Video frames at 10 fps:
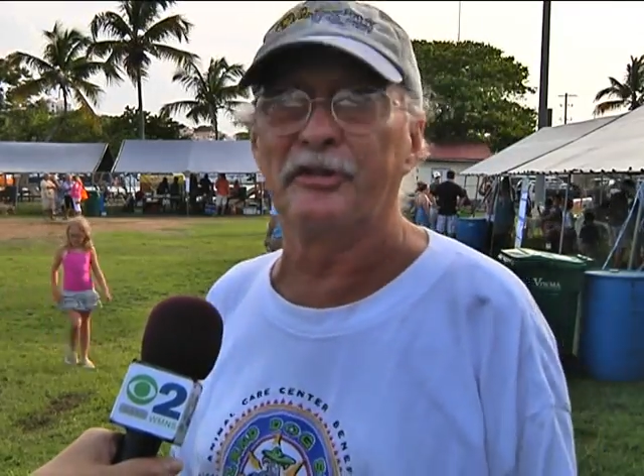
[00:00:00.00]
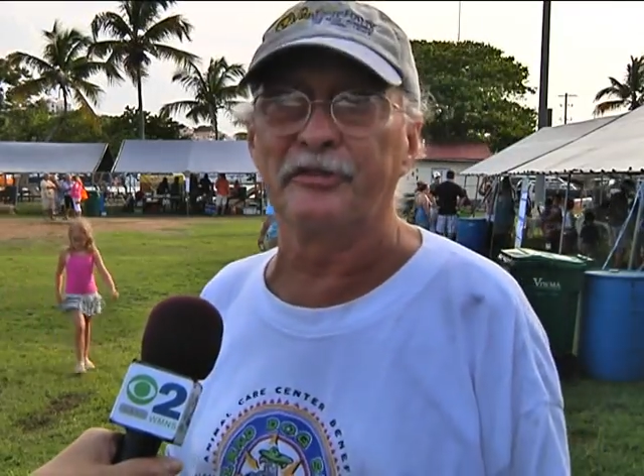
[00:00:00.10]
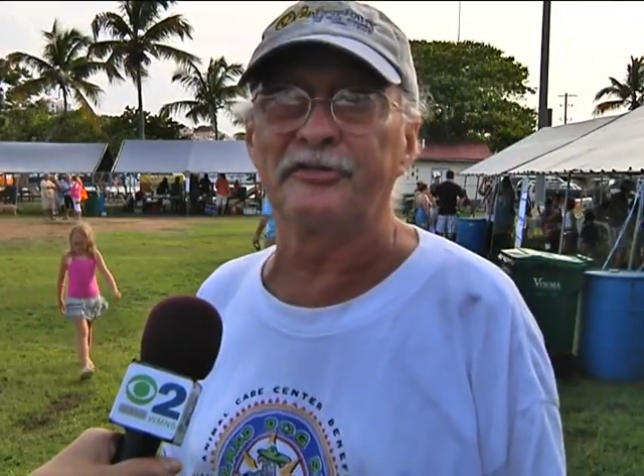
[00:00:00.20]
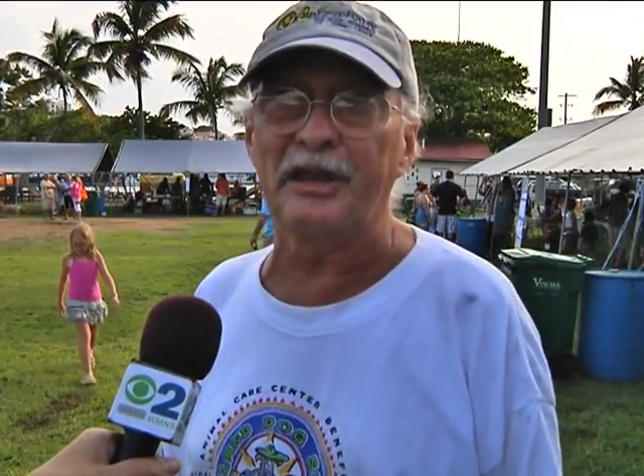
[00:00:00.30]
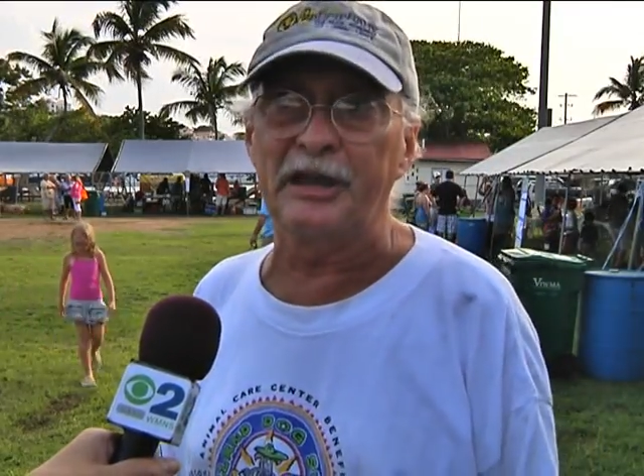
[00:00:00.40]

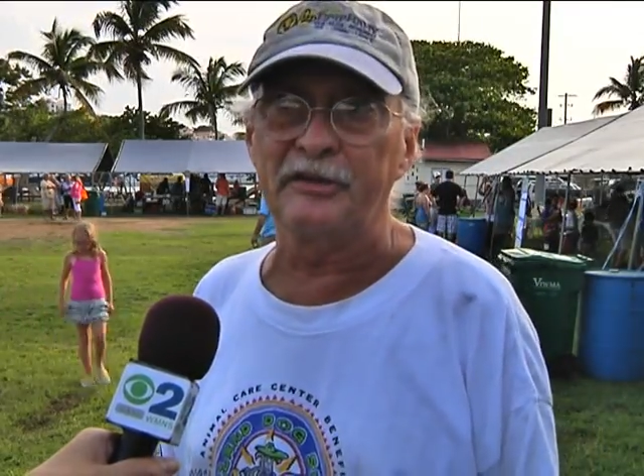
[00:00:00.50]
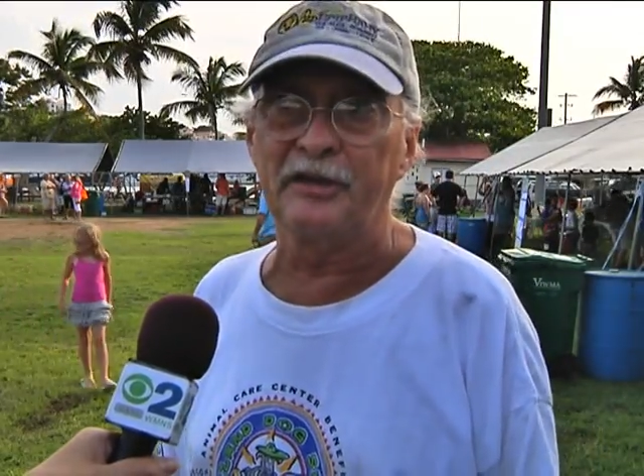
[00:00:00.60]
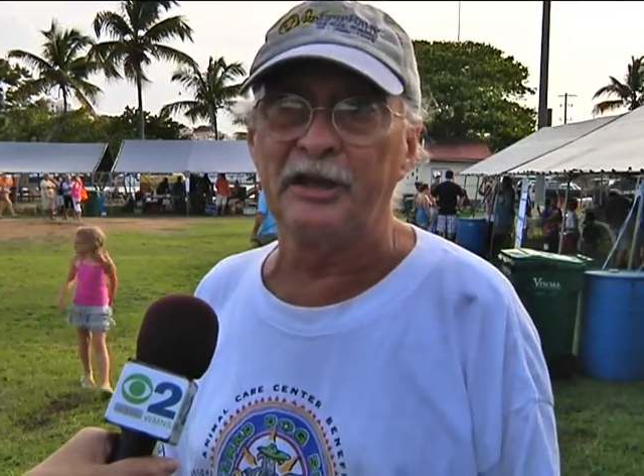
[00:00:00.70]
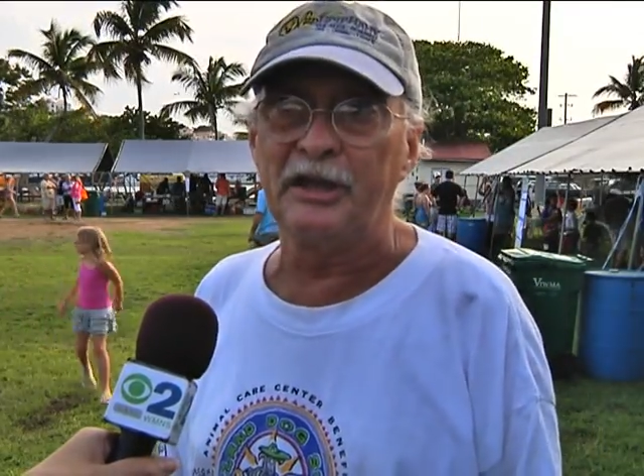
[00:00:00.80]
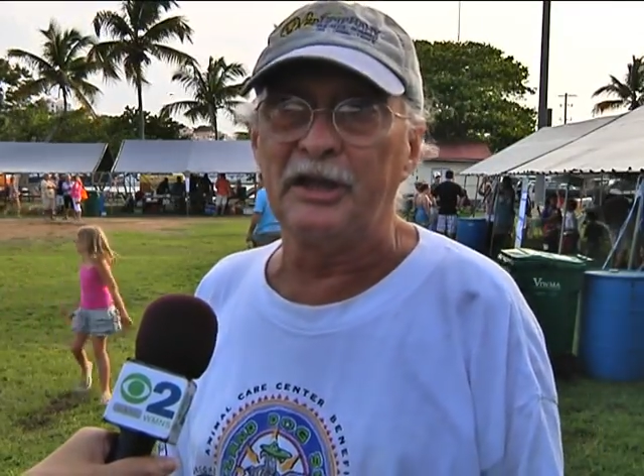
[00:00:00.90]
this
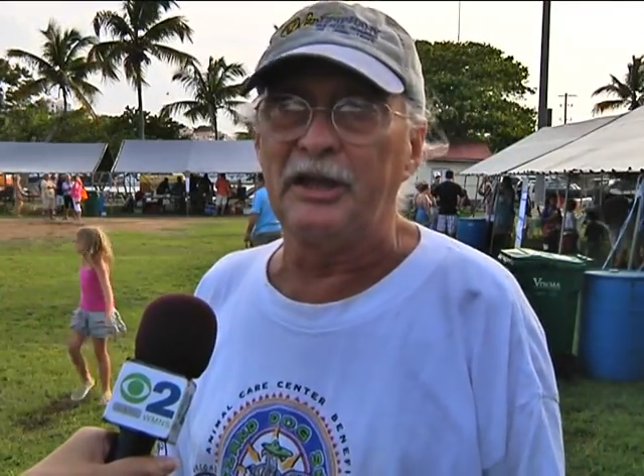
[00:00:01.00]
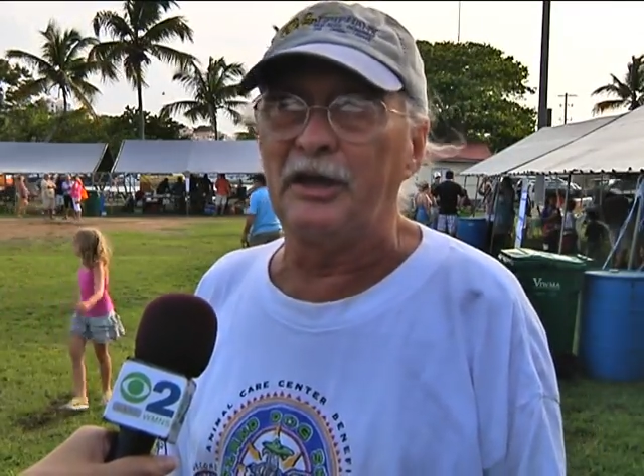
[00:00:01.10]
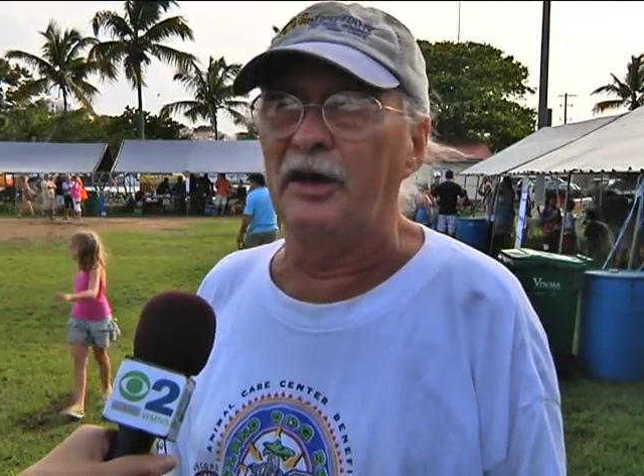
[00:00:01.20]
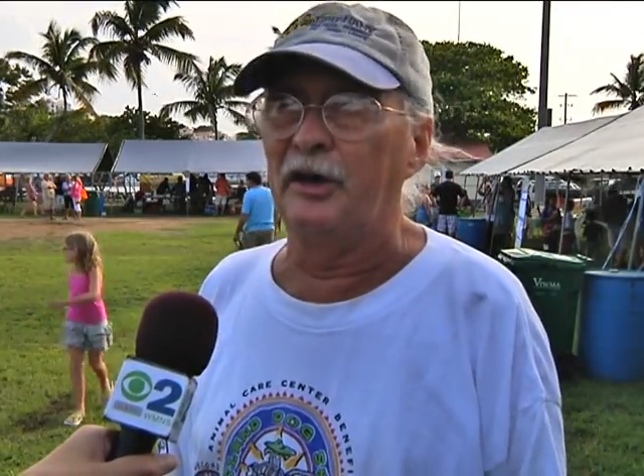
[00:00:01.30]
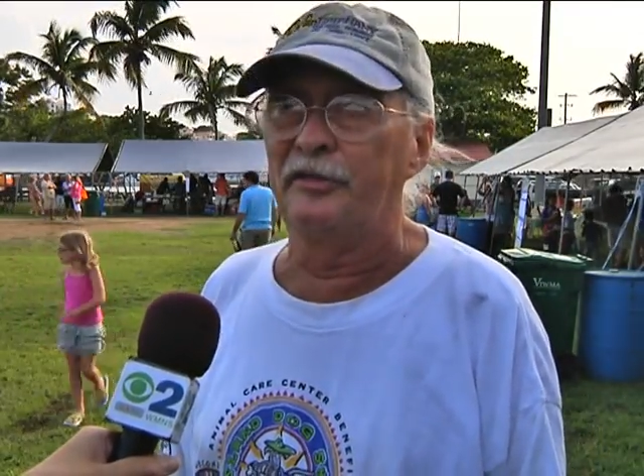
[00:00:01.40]
ain't.
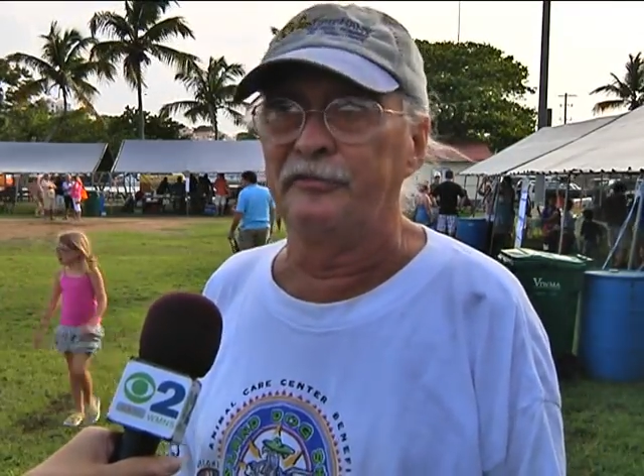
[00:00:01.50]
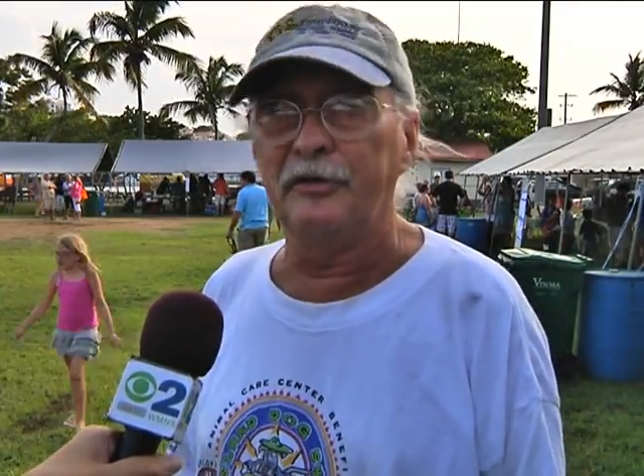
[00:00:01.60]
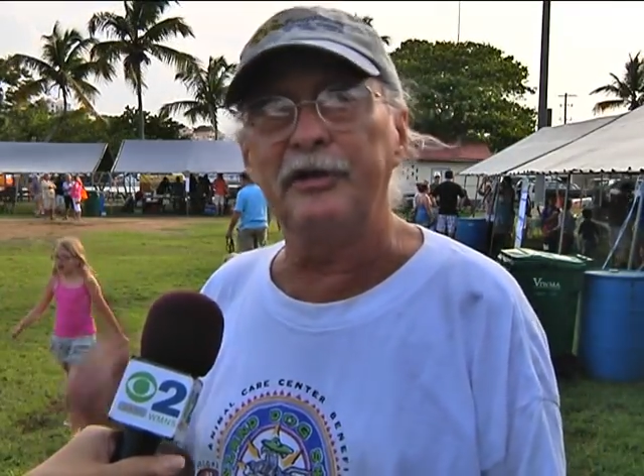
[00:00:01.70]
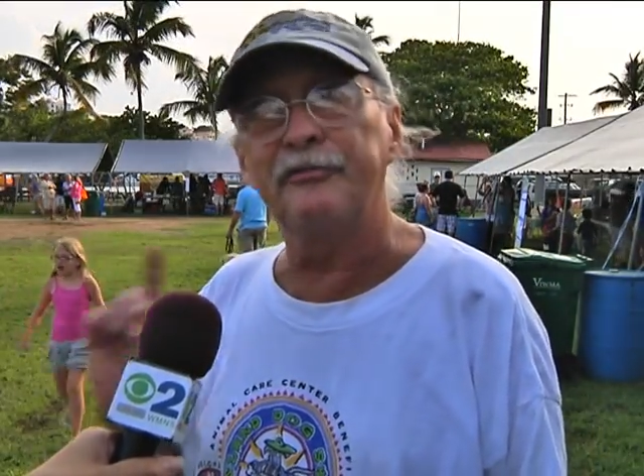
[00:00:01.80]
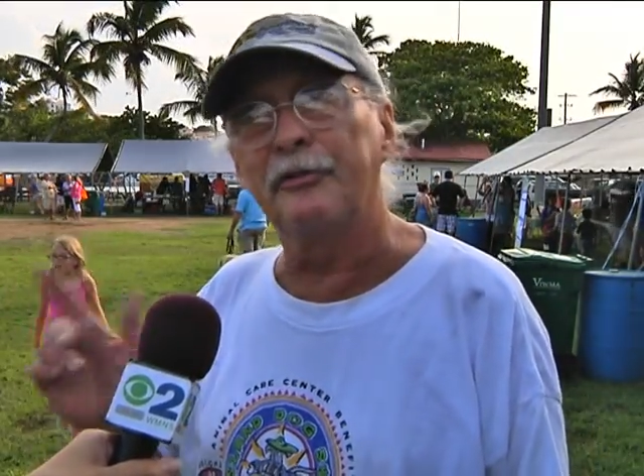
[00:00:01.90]
Michael
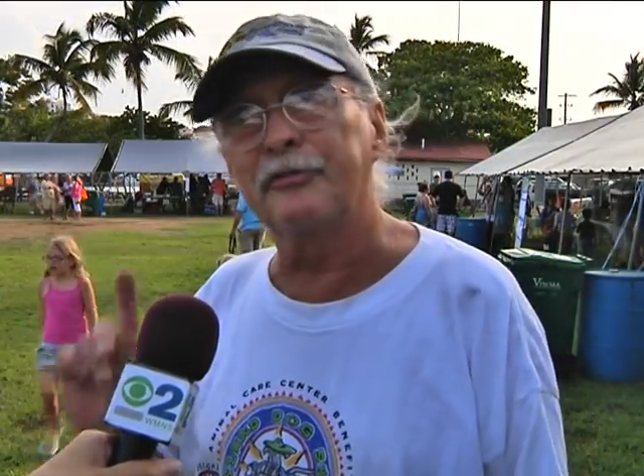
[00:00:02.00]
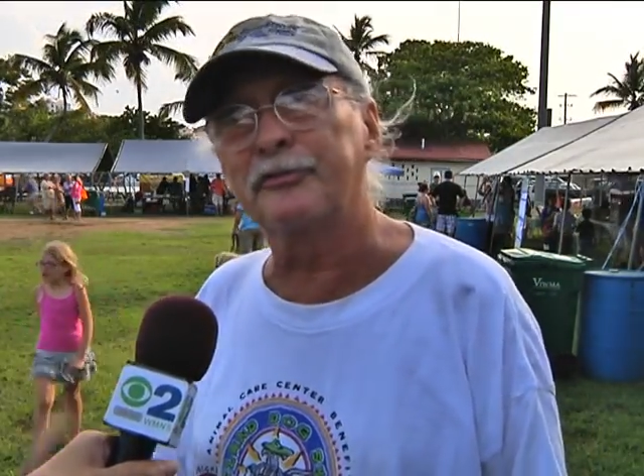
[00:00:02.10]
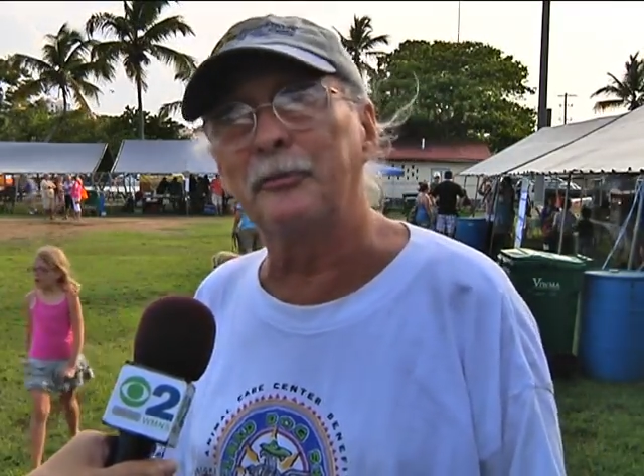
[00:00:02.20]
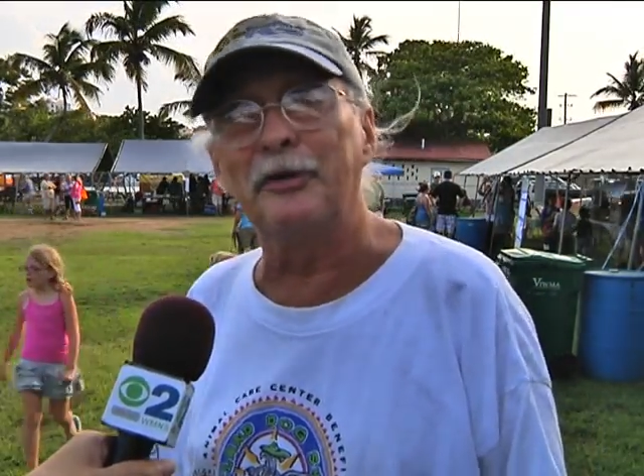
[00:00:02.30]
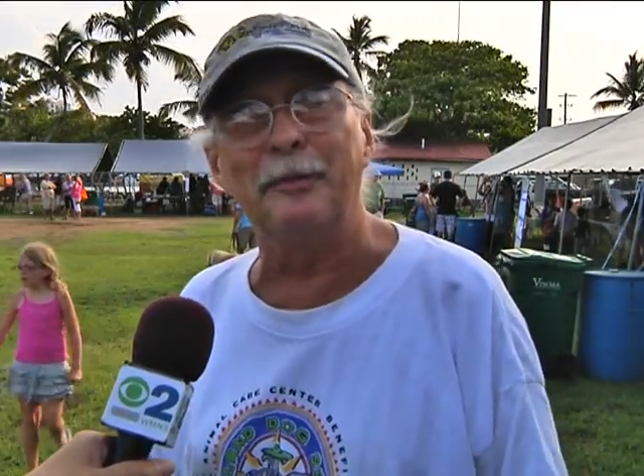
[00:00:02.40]
Beeson has
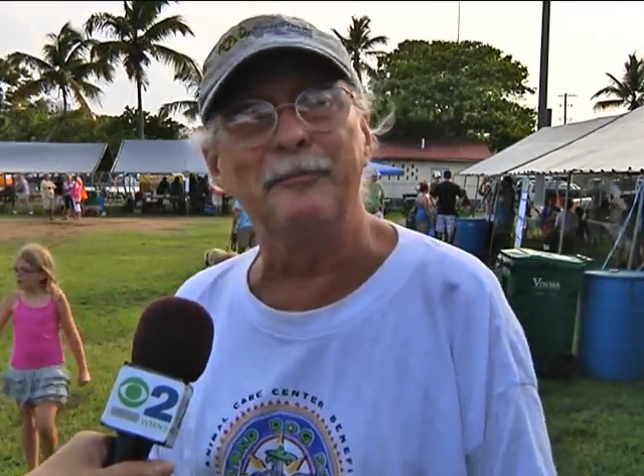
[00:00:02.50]
attended